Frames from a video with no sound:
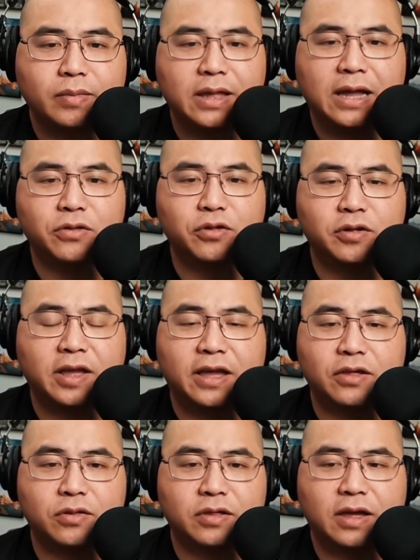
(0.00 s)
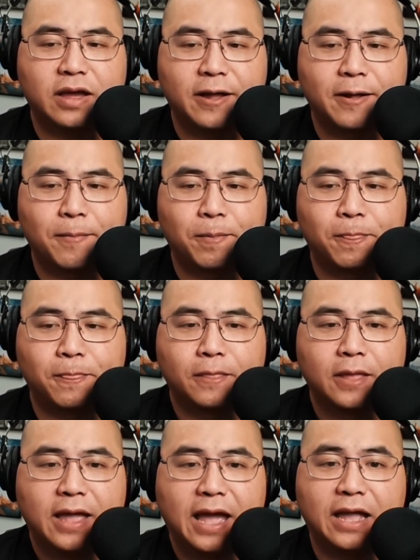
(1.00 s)
Council of Kangs. And
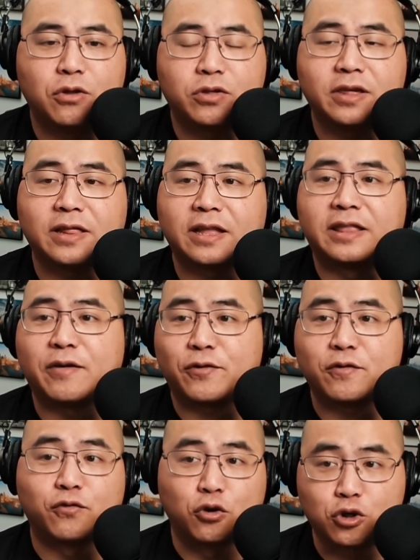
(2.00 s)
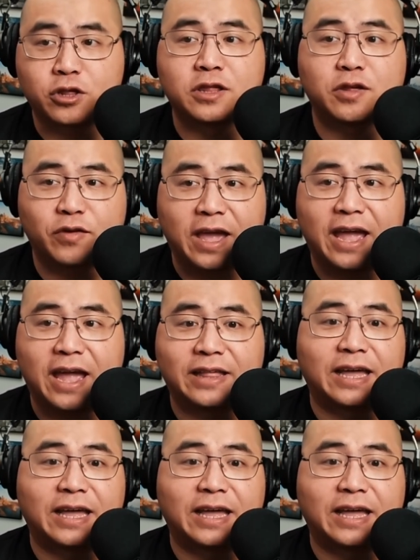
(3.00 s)
you see like different versions of Kang,